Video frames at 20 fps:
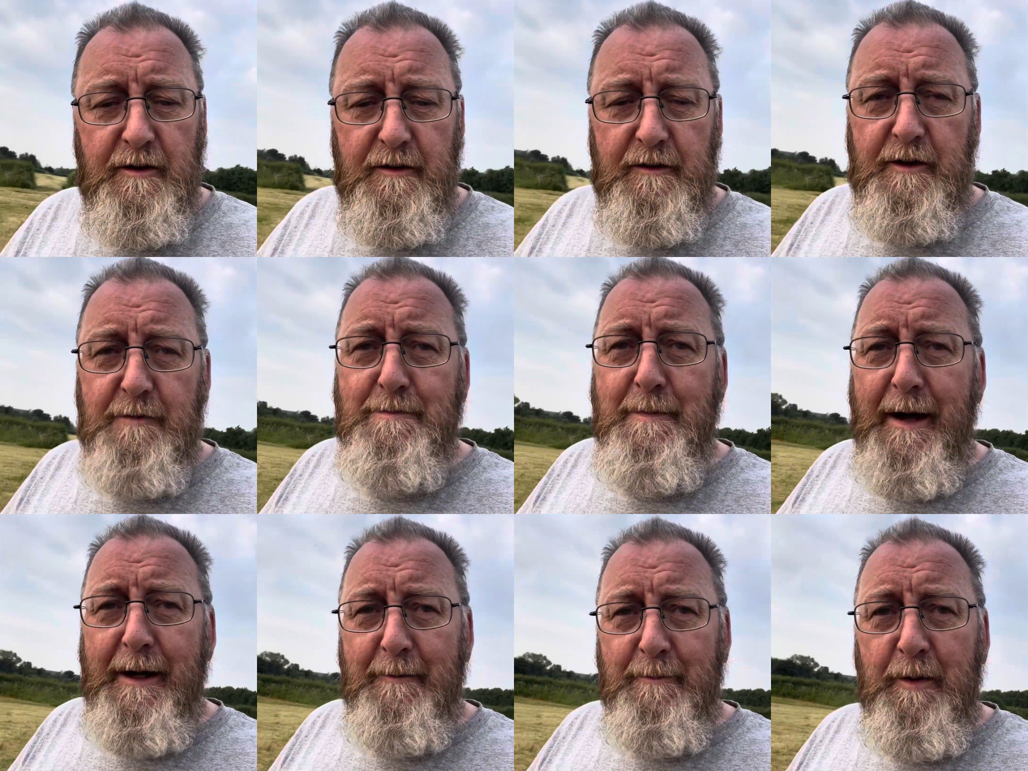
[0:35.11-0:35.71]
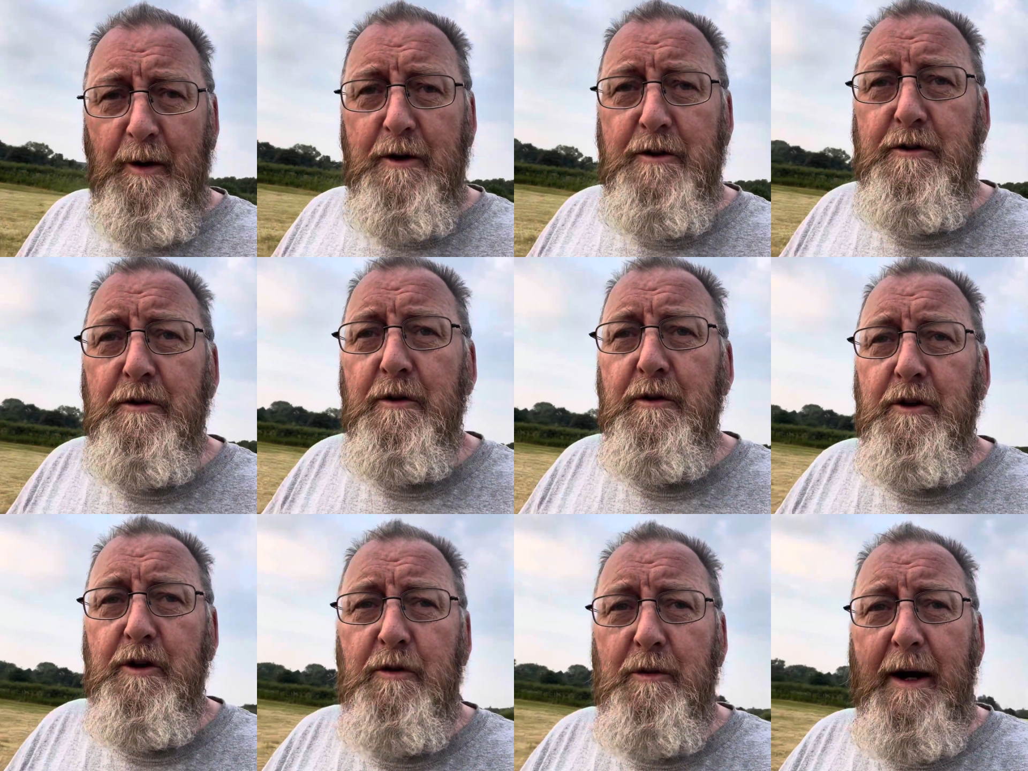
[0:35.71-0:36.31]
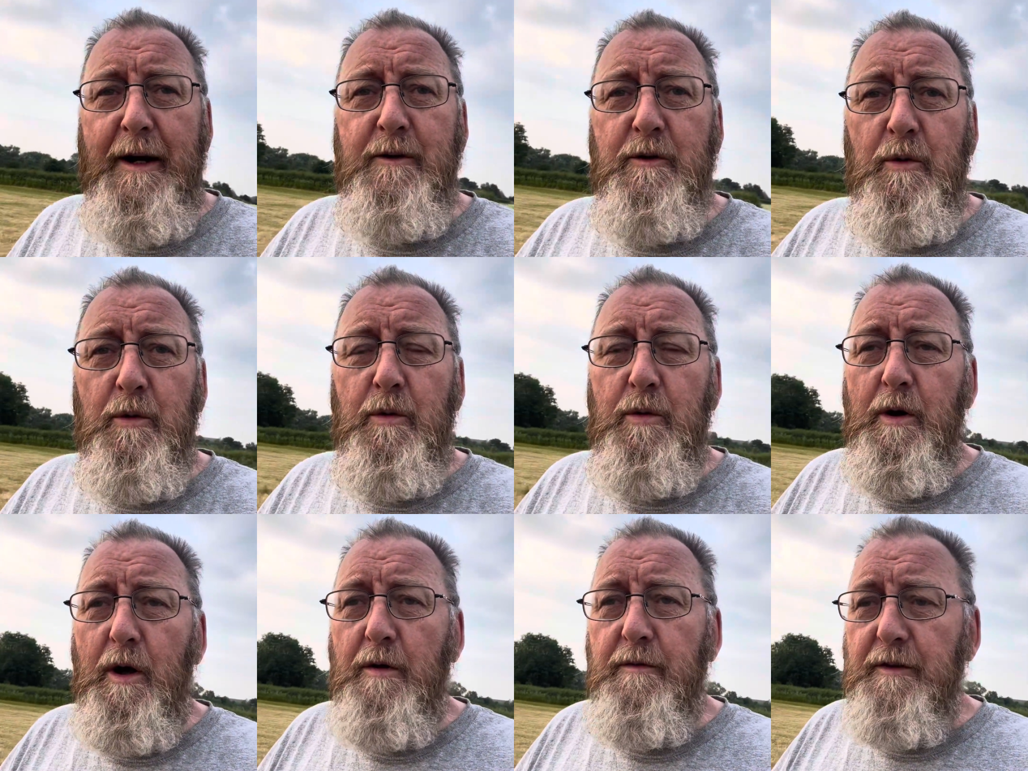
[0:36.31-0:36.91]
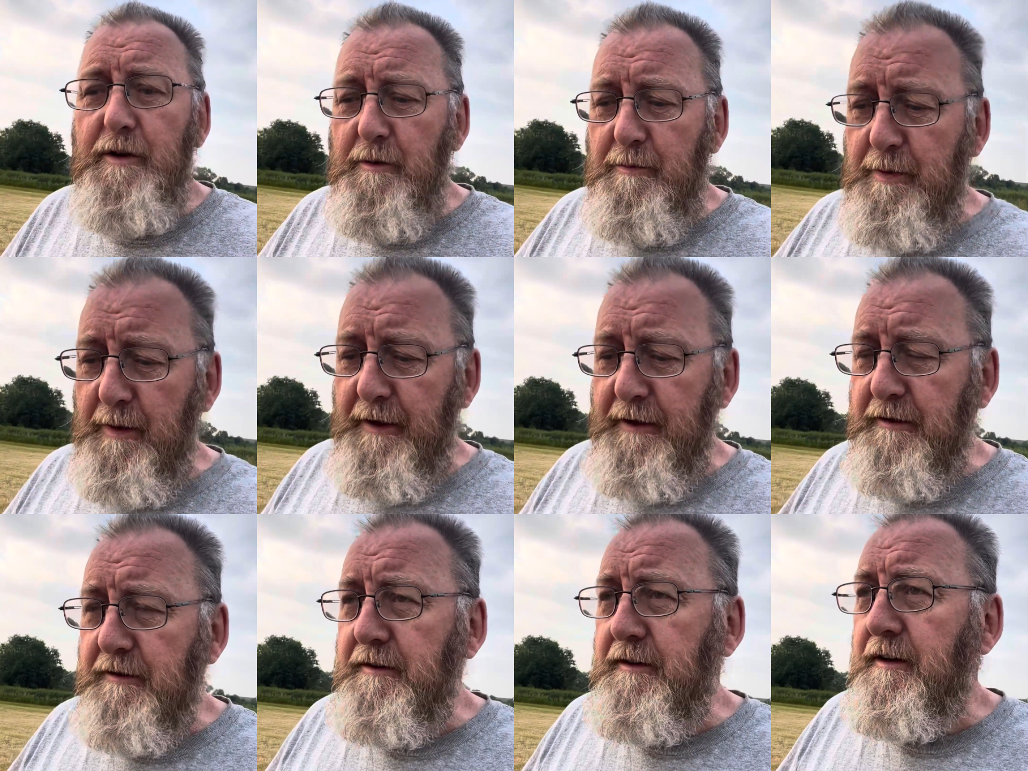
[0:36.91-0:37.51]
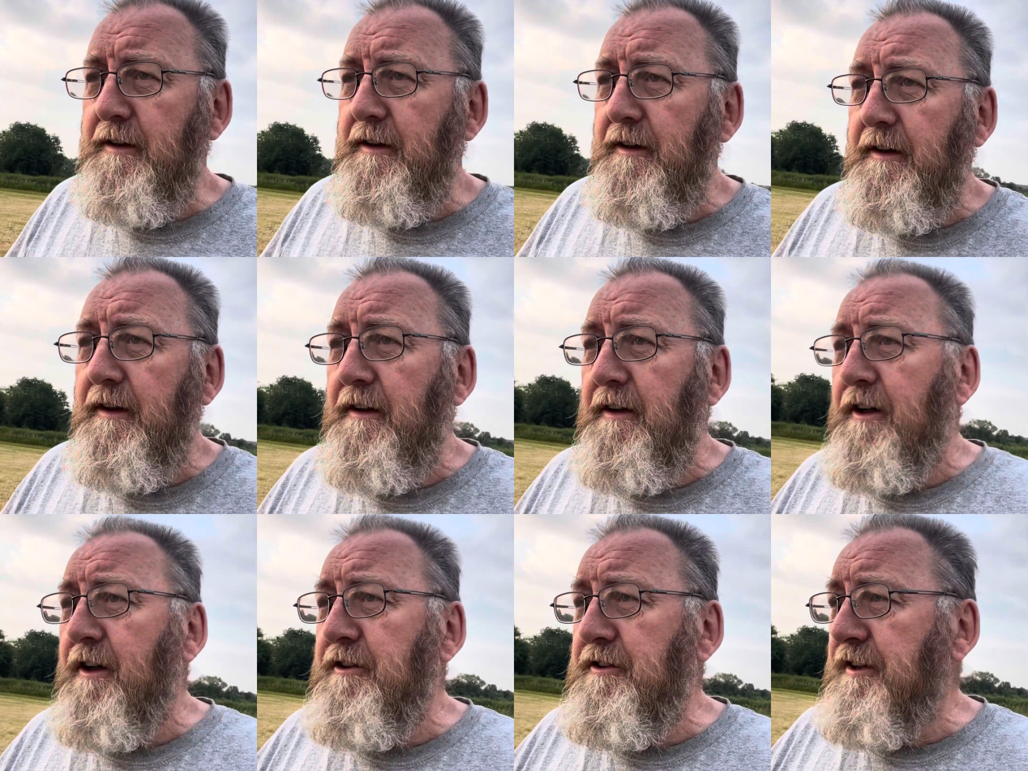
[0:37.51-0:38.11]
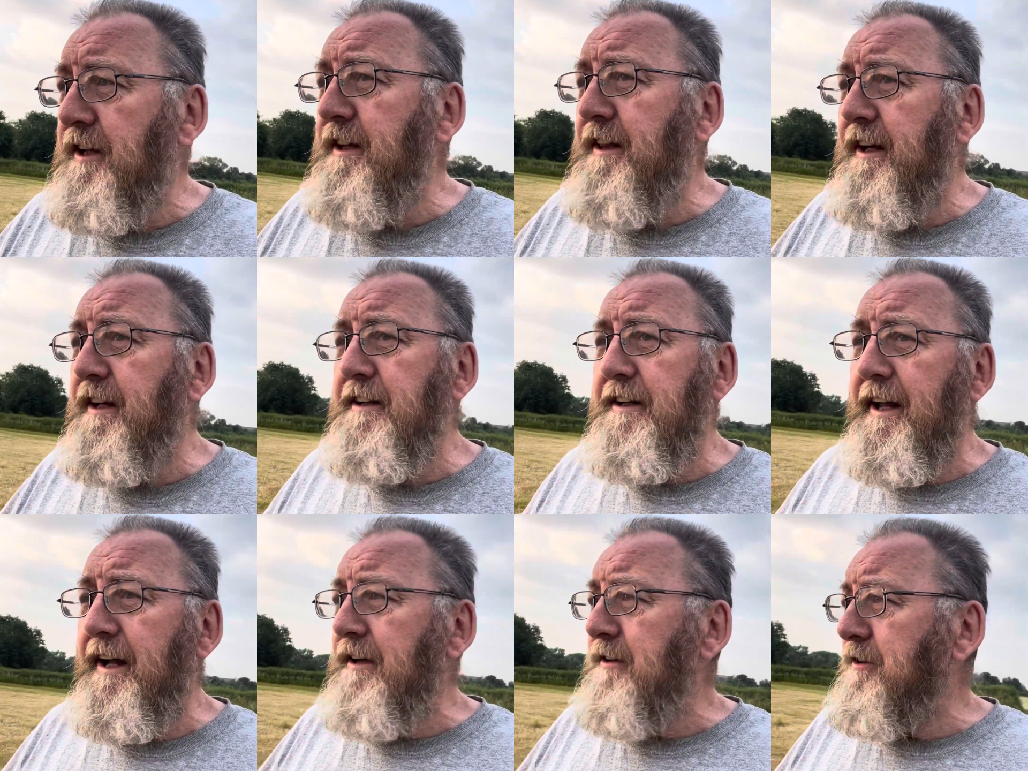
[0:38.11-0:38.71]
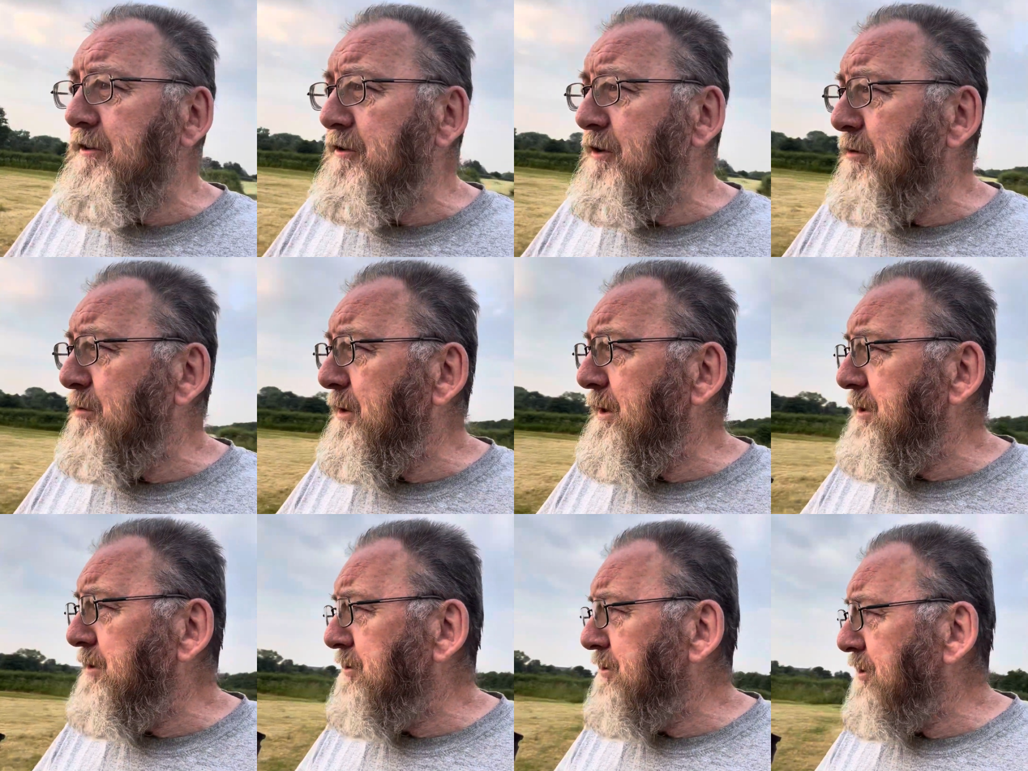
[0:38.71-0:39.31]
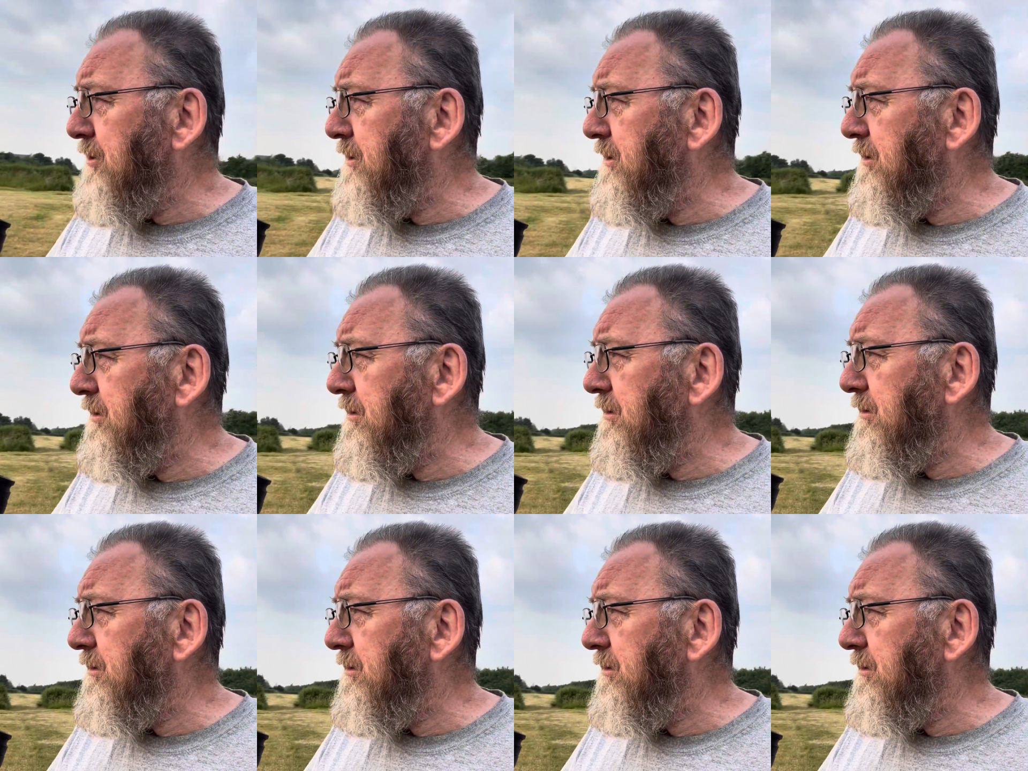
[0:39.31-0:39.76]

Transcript: The magpies are on the ground all over the place. I say that now and there's not one in sight.